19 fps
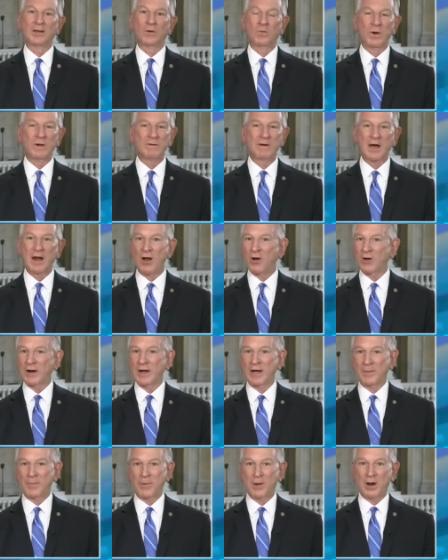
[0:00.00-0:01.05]
We've got all
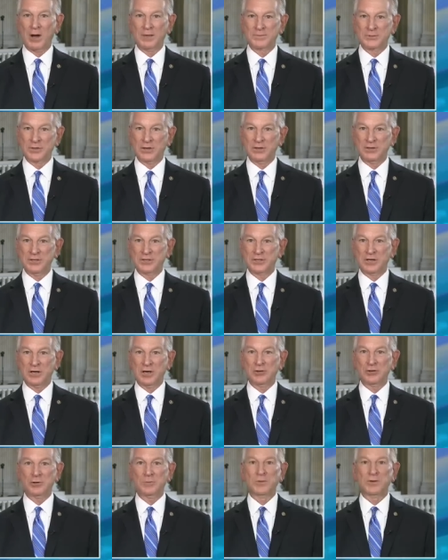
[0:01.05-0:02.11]
kind of problems here in this
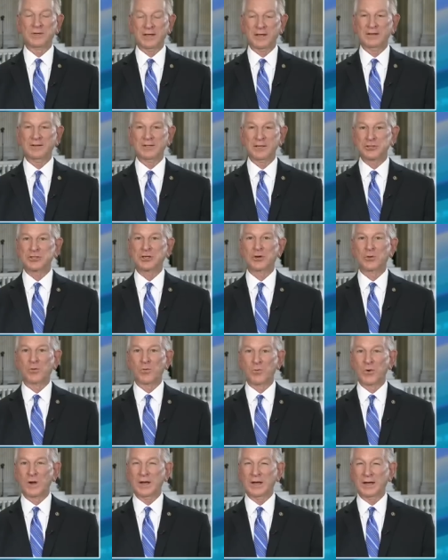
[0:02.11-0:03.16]
country, but that this could
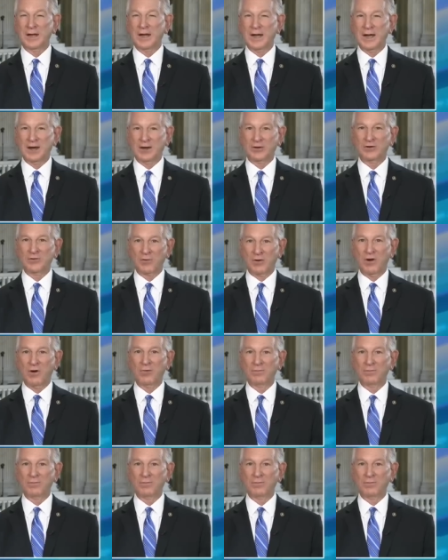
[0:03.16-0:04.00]
really get out of control.